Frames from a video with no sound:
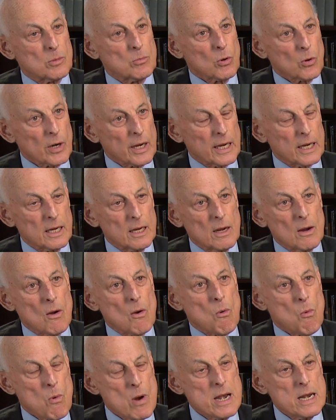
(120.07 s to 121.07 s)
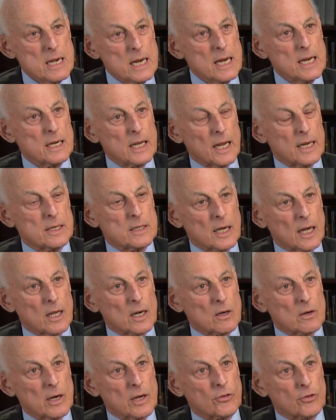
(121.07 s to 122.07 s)
the morning, we need a
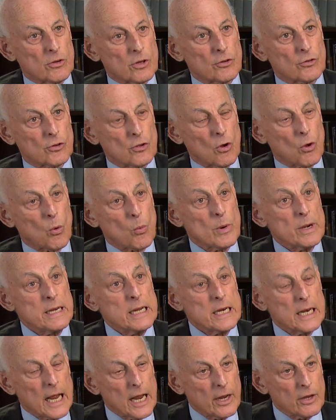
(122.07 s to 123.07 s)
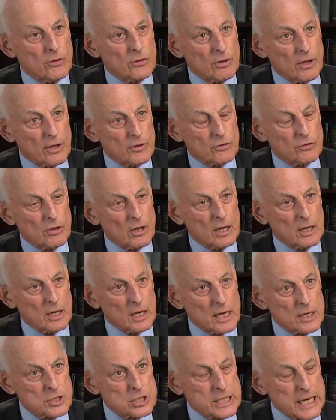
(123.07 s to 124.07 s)
dollar as good as gold. We need
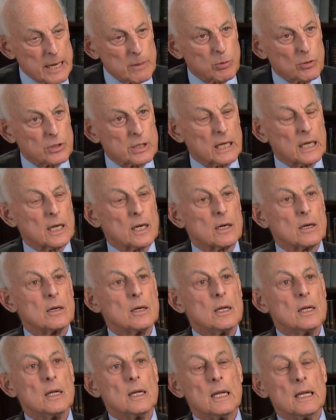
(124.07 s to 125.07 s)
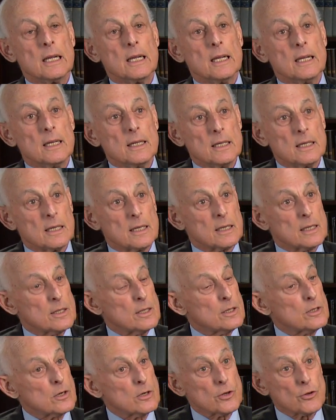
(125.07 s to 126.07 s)
a stable dollar.
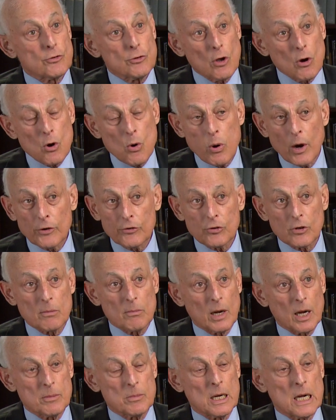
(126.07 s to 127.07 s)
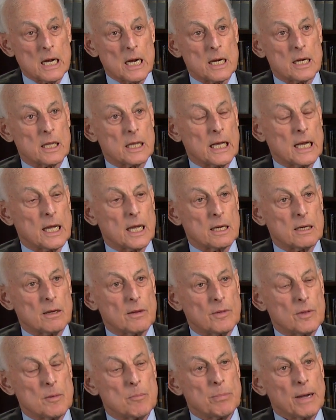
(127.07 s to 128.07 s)
There is no question in my mind that
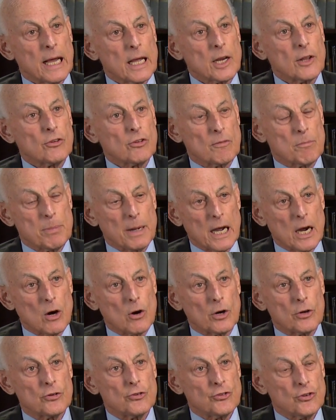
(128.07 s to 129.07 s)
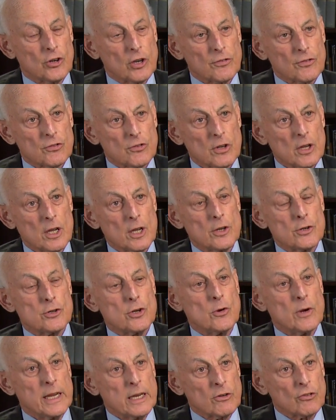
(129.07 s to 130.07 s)
the balance of power shifts
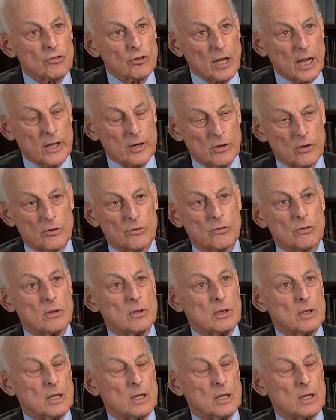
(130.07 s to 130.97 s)
to insiders,